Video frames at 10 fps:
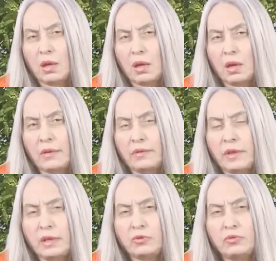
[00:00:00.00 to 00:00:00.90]
And
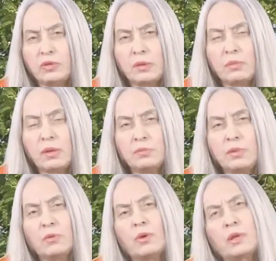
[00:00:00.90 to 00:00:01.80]
then you
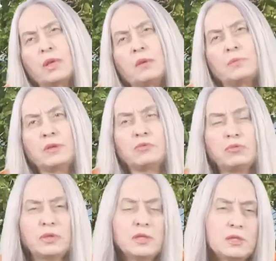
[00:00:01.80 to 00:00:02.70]
remember what happened 2
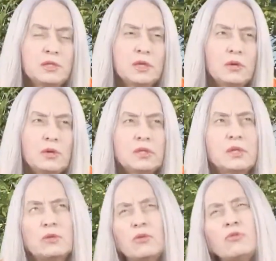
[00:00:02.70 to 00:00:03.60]
years ago and
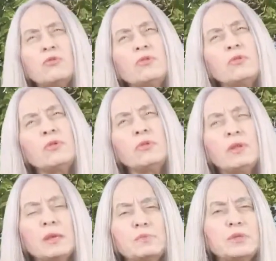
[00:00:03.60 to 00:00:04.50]
say, no, no, no, no,
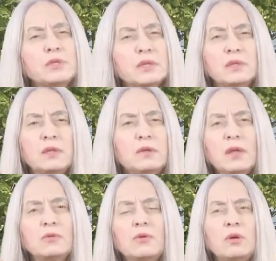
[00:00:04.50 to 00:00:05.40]
that person did
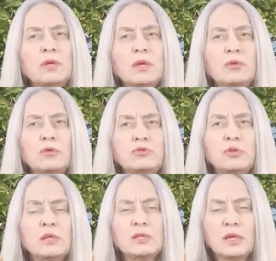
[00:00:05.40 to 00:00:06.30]
that, no, I cannot
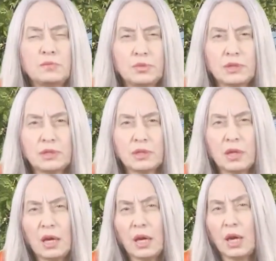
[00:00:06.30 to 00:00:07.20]
trust that person.
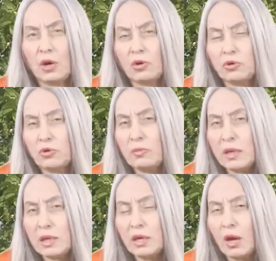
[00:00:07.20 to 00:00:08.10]
Or you
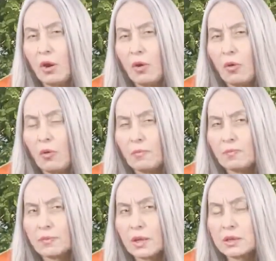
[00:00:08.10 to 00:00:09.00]
may go
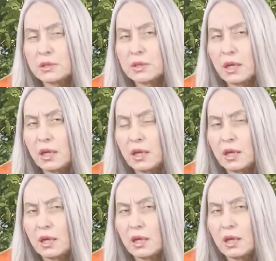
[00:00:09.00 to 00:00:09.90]
saying,